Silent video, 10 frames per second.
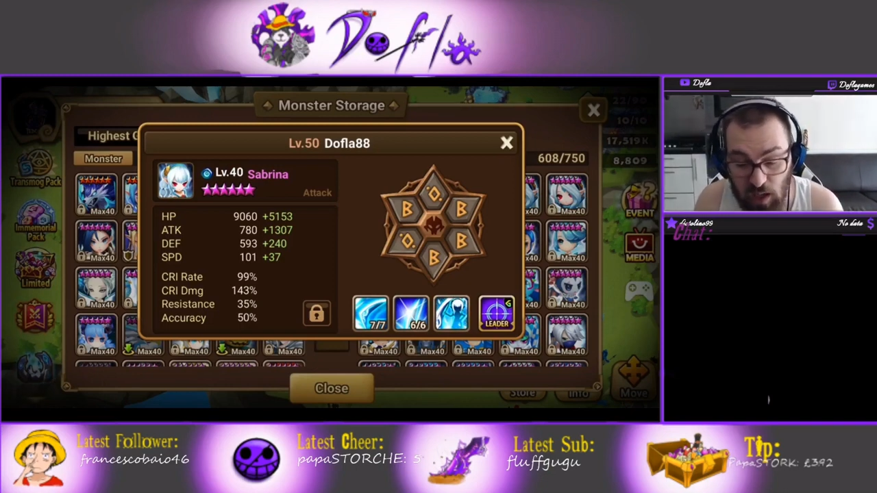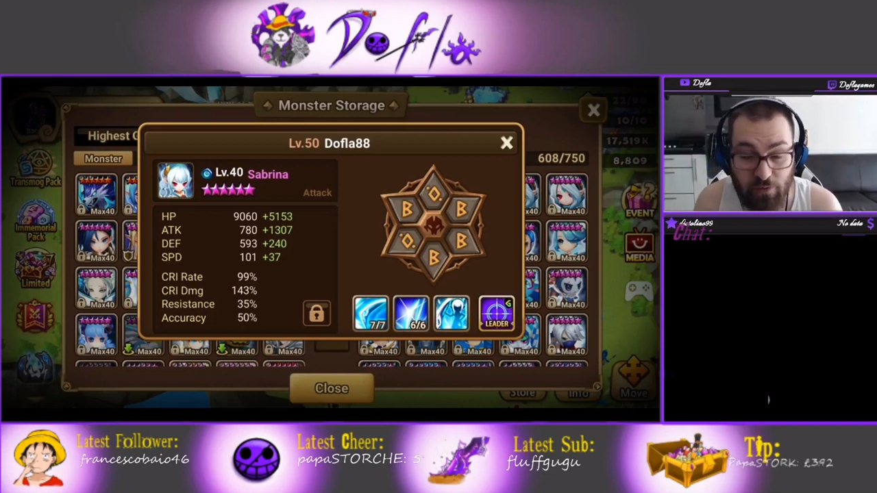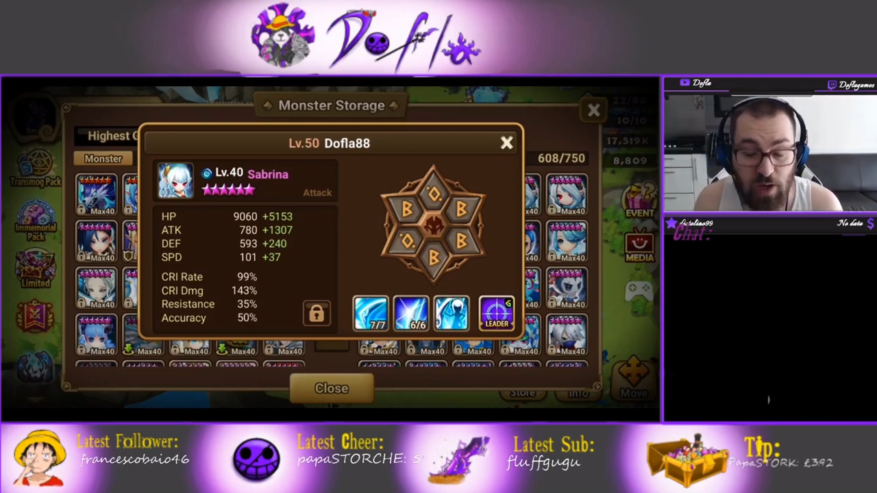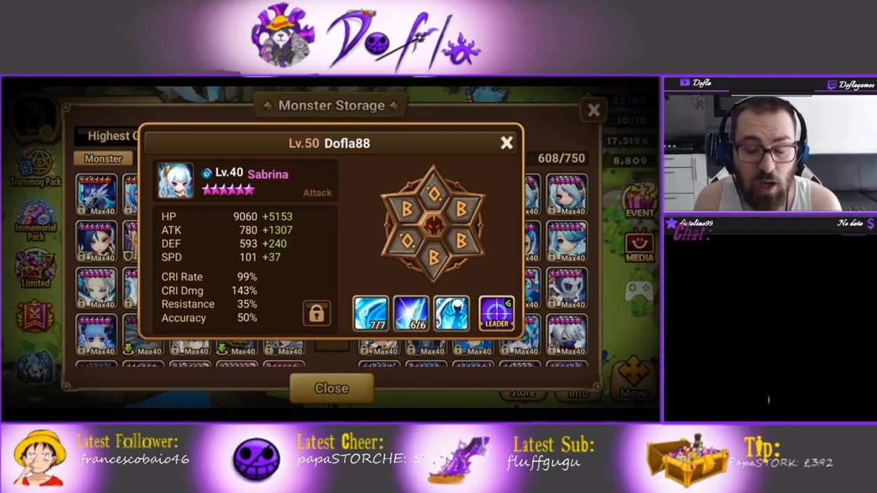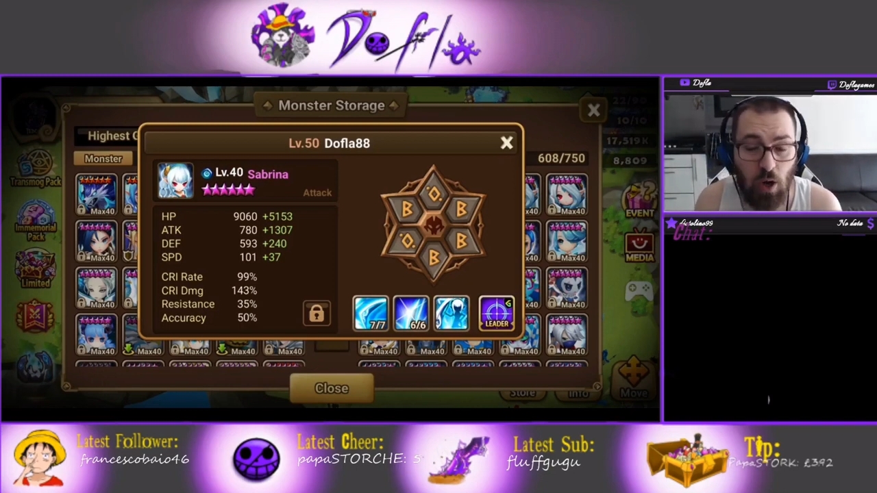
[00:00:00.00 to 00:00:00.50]
I
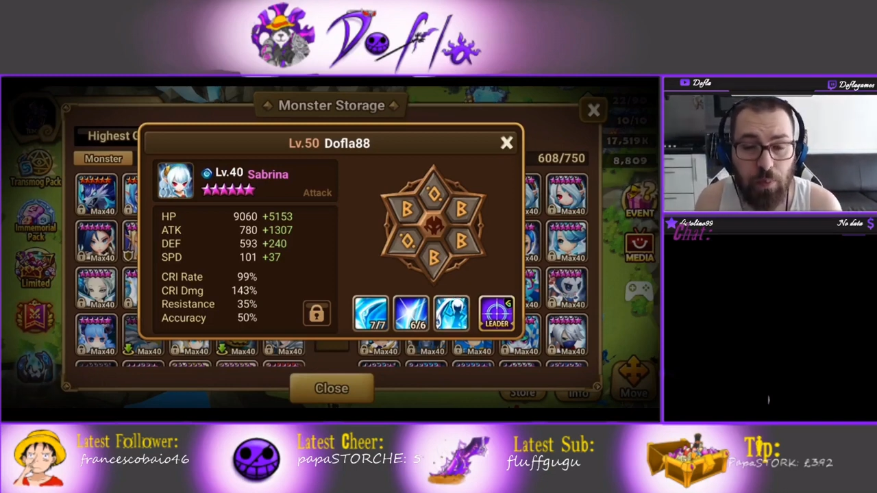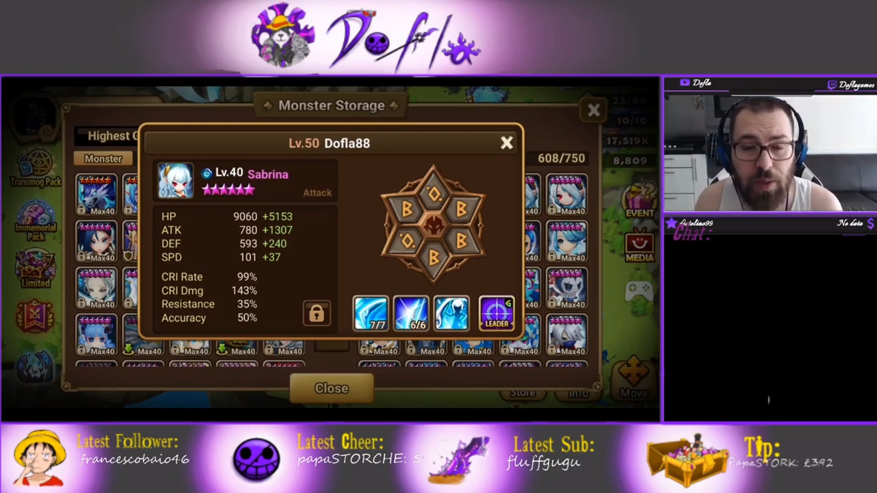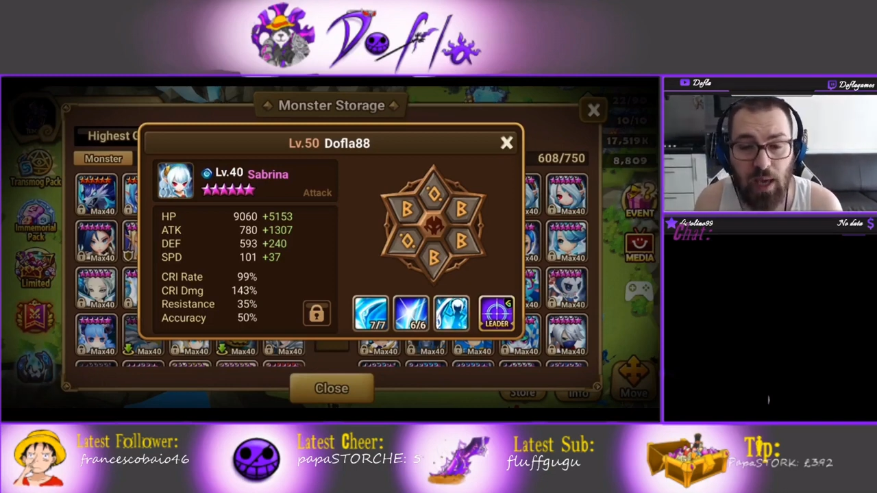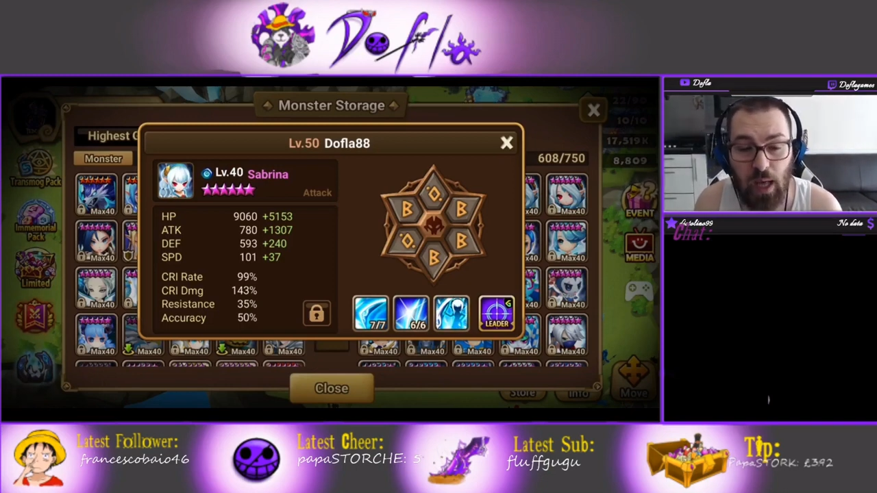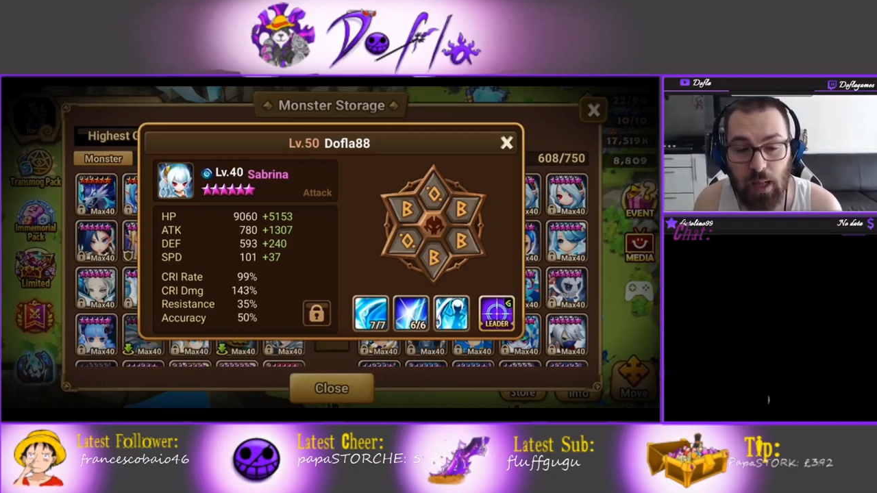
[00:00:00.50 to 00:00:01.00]
really hope
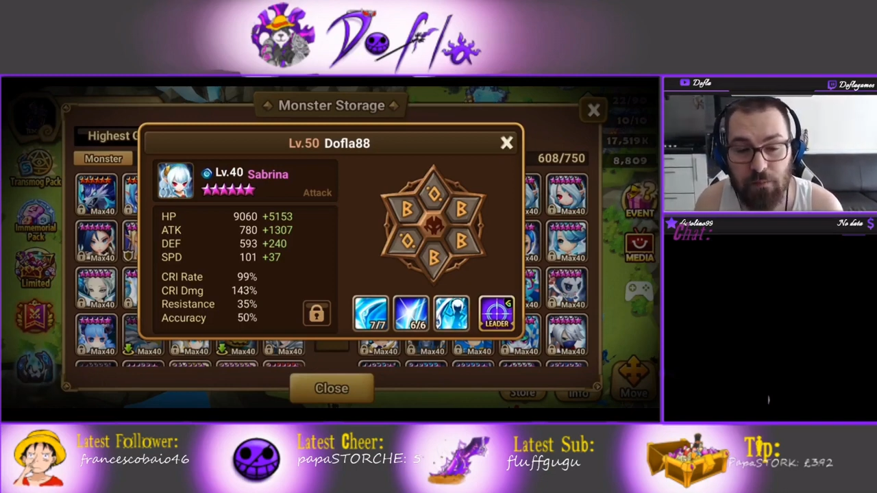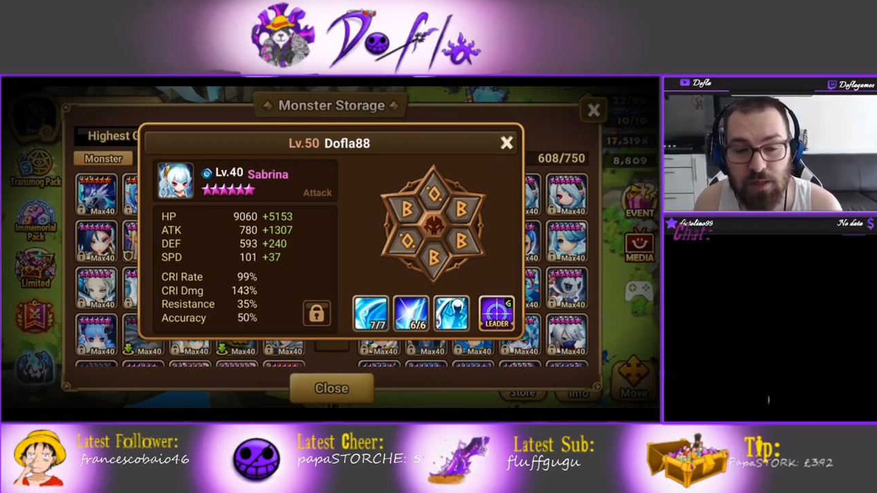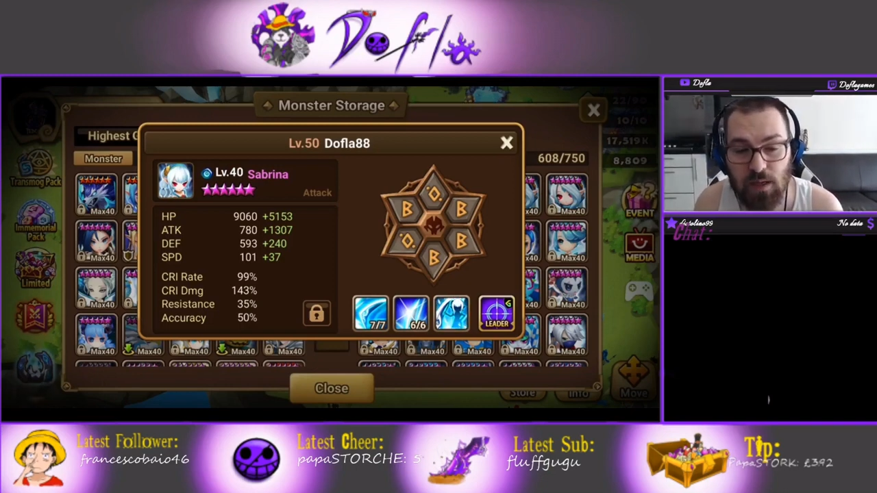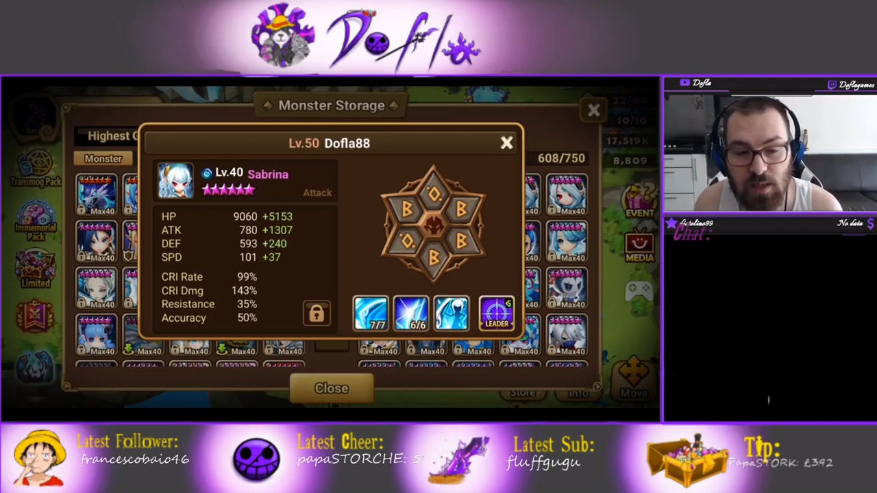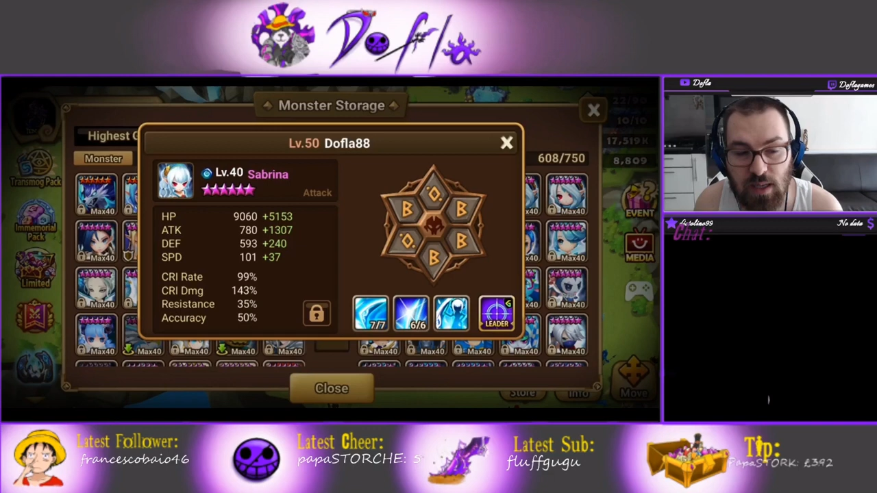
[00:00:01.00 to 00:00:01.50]
it helps
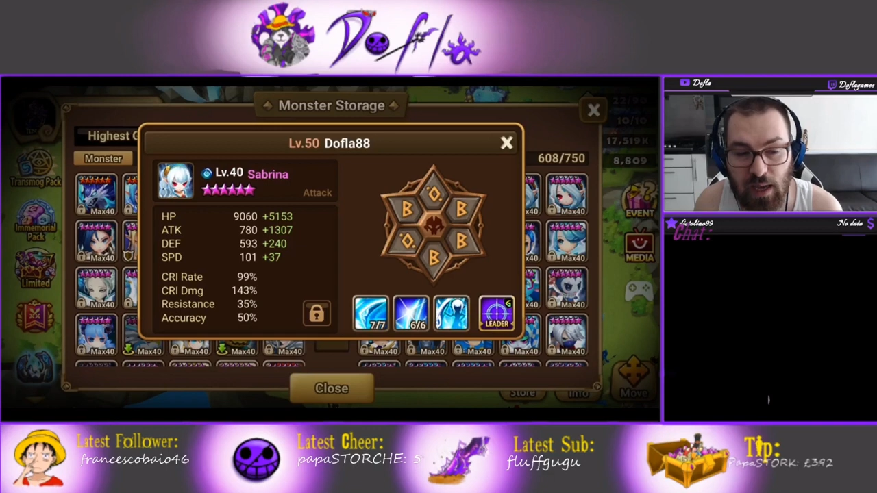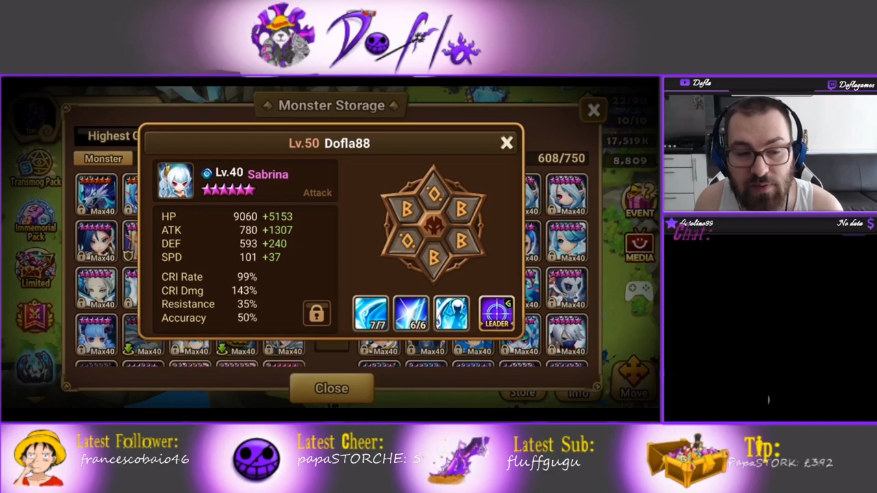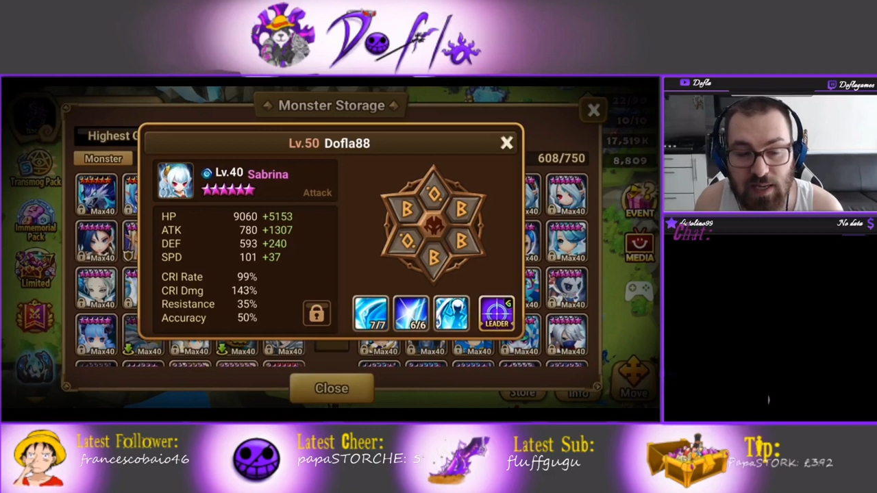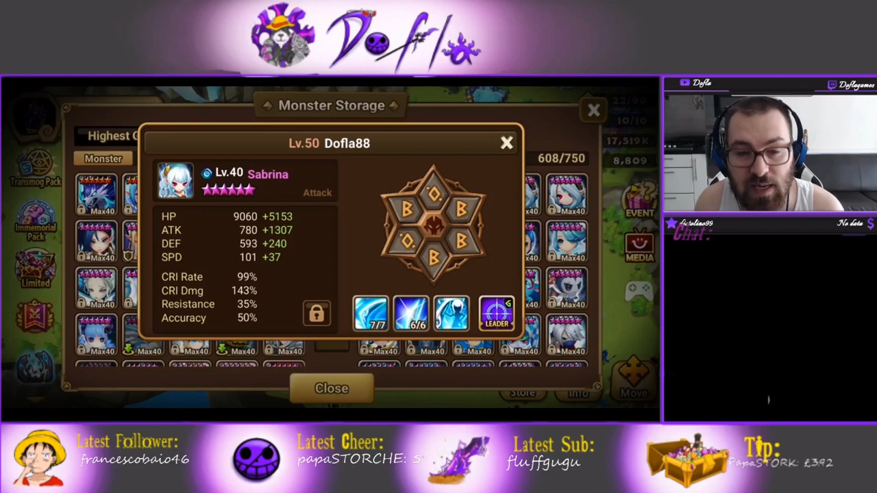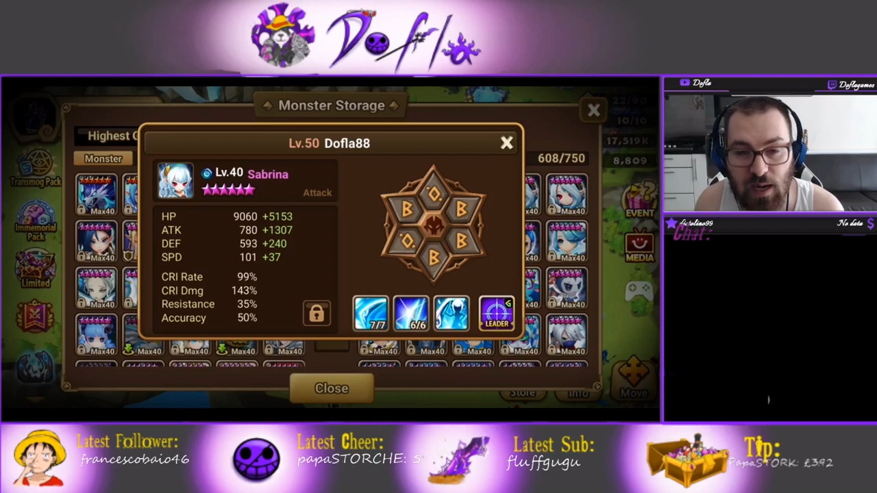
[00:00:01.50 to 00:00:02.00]
because
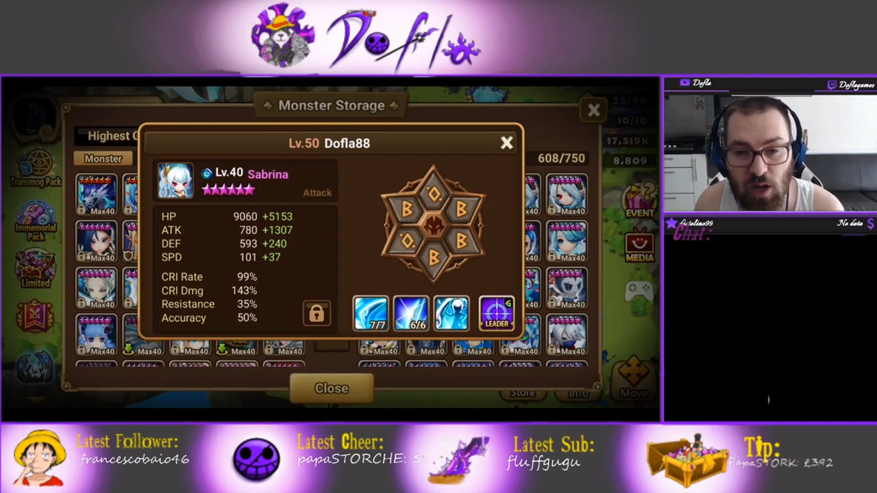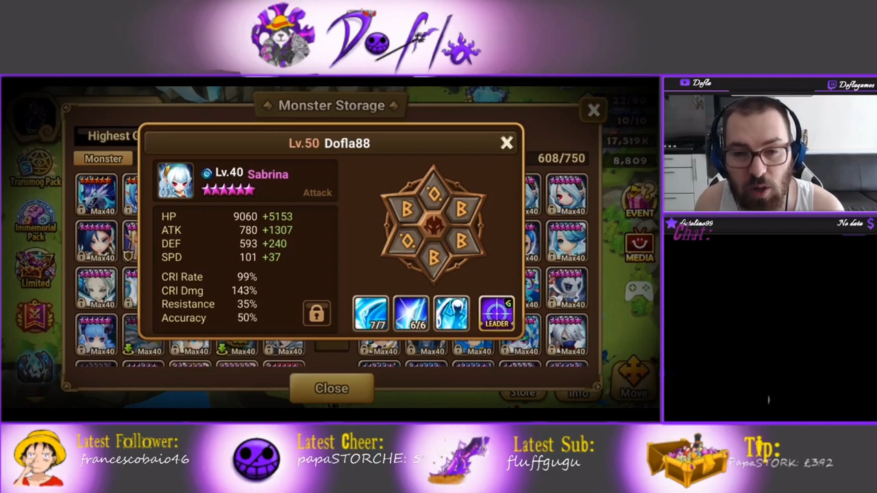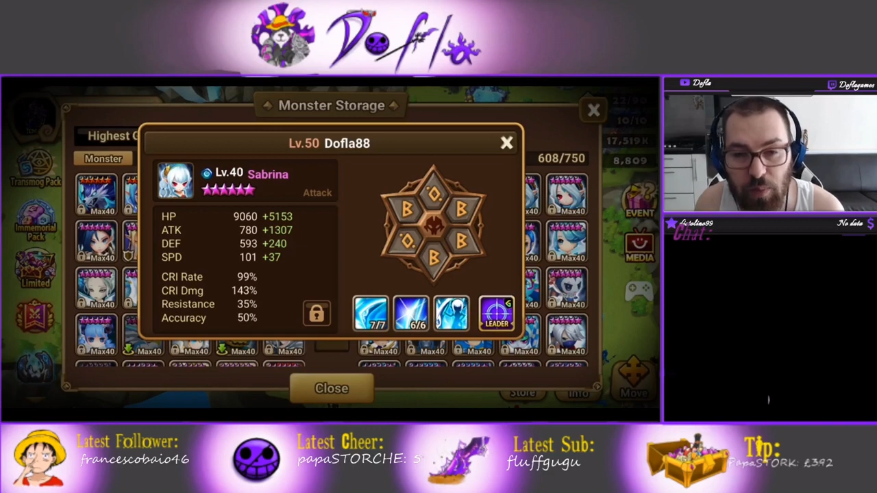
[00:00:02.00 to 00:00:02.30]
I've seen a lot